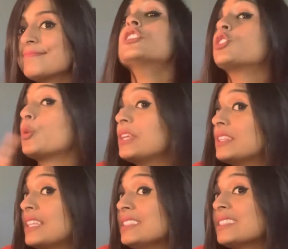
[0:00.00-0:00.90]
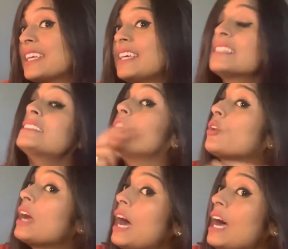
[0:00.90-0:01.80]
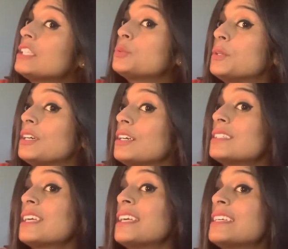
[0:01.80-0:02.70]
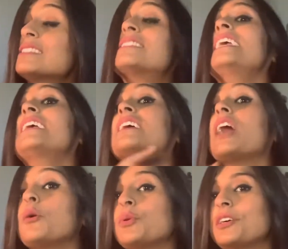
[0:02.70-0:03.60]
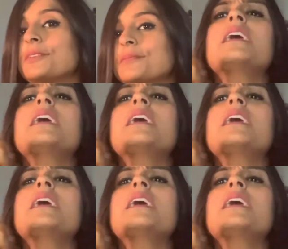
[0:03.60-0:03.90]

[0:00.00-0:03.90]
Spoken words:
So in this case, your artwork is the cover.